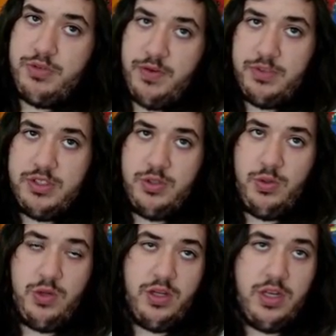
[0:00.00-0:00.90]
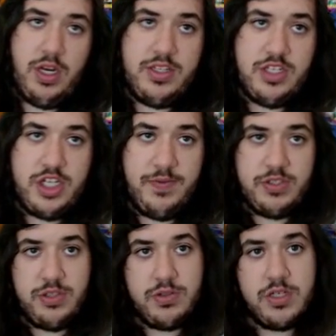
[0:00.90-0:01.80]
shuffle 2. Is it
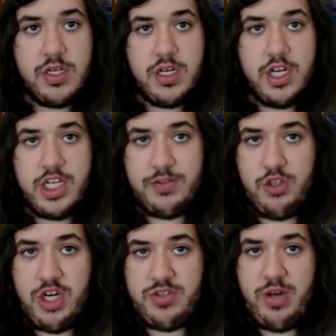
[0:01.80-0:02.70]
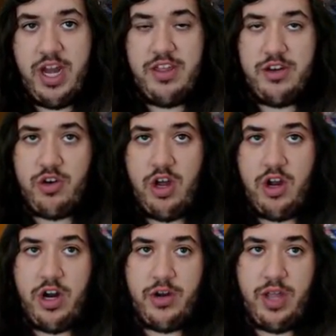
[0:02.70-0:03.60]
shuffle 2? Shuffle 2 cards from your hand and then draw a
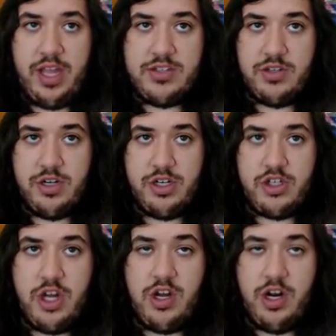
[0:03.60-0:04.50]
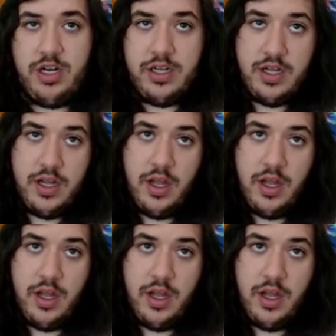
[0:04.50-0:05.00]
card. Okay, so he's going to draw a card.